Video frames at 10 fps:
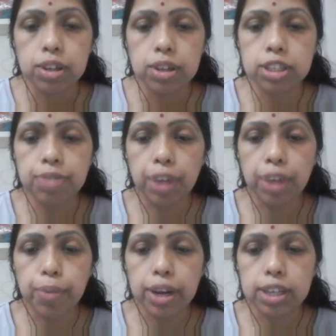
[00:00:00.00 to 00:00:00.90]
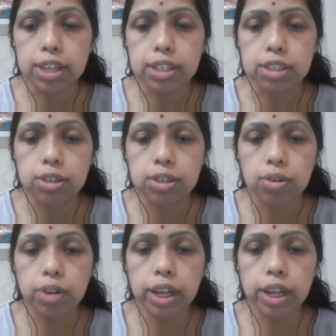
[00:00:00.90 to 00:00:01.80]
is a fiber axis.
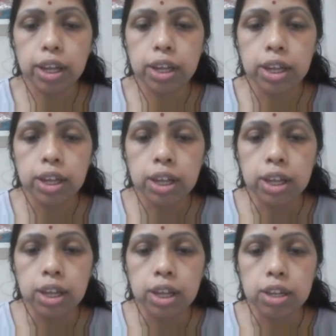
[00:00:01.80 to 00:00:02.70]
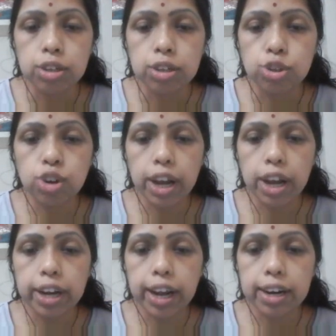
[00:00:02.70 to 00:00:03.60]
Okay, so light
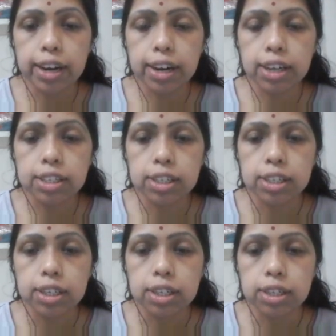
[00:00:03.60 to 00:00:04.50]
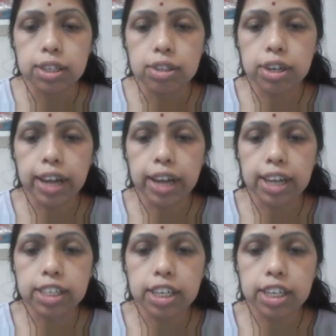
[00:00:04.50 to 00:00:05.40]
enters, the
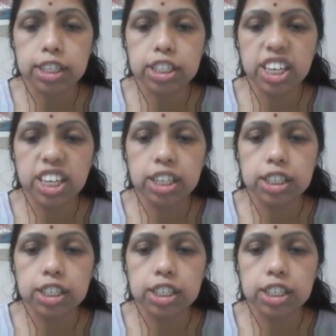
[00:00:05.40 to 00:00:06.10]
direction is changed.